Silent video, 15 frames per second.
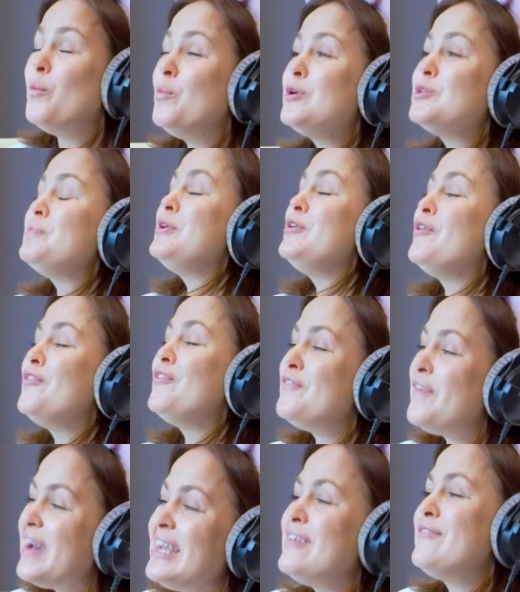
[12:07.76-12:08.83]
What's been your
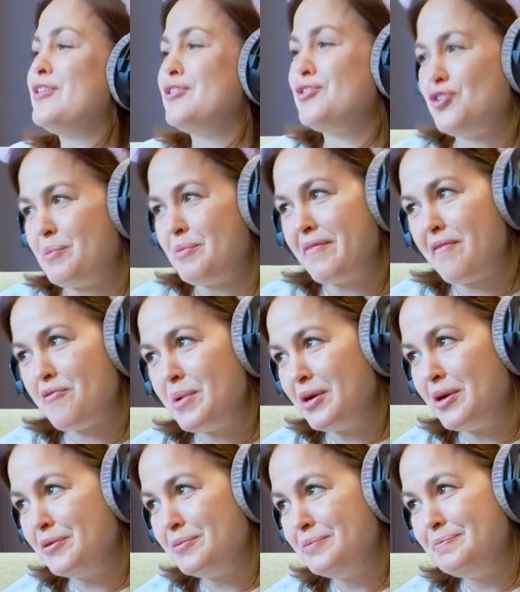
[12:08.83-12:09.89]
favourite trip you've ever
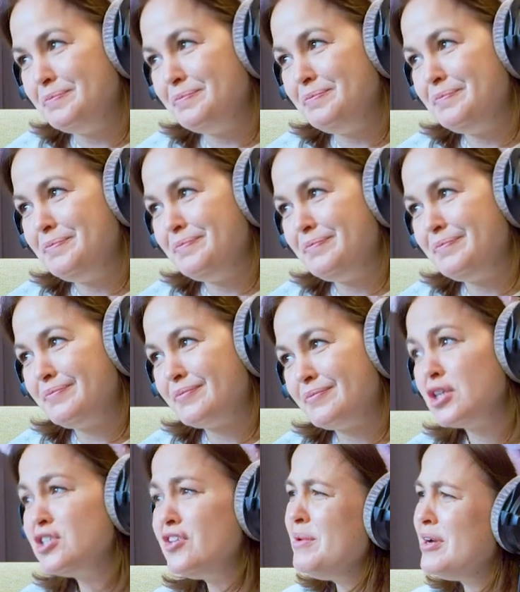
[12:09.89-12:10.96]
been on?
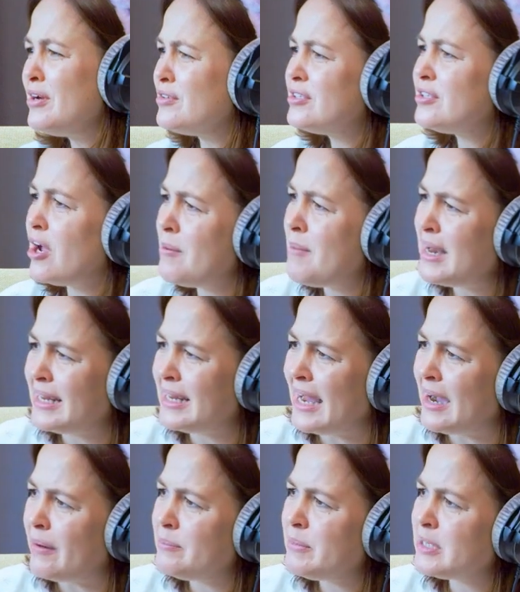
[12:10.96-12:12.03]
Because you've been on so many
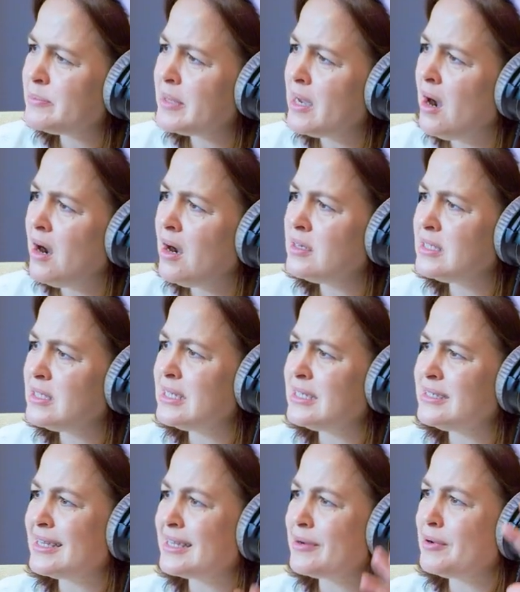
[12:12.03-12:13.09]
now. It must be hard to
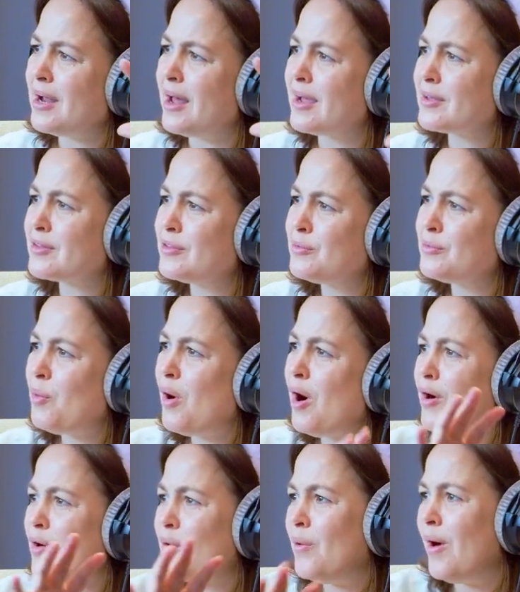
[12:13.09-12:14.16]
distinguish, like,
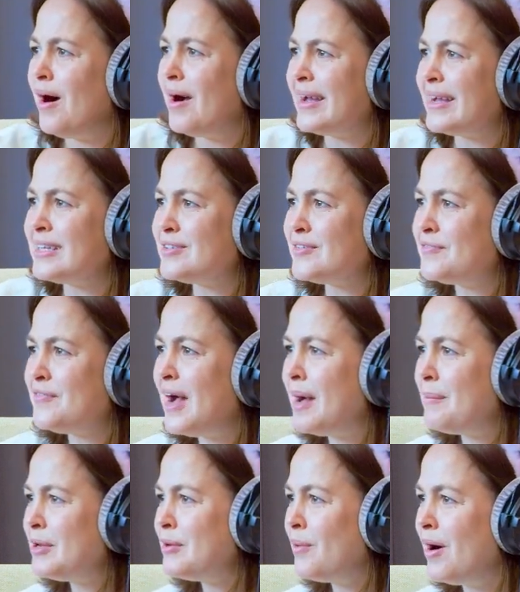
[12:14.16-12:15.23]
work-wise,
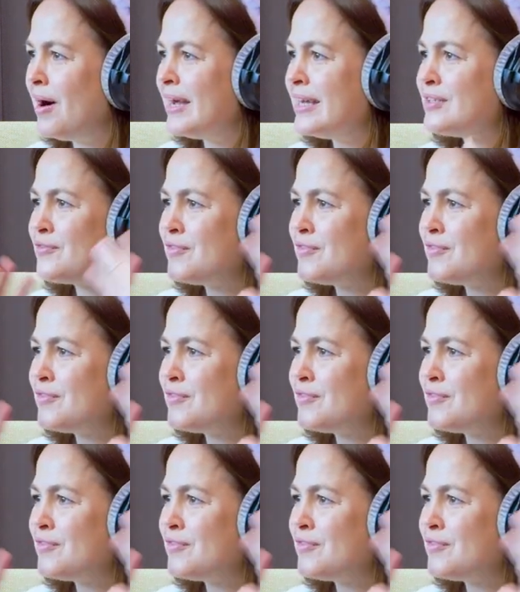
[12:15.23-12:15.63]
family-wise,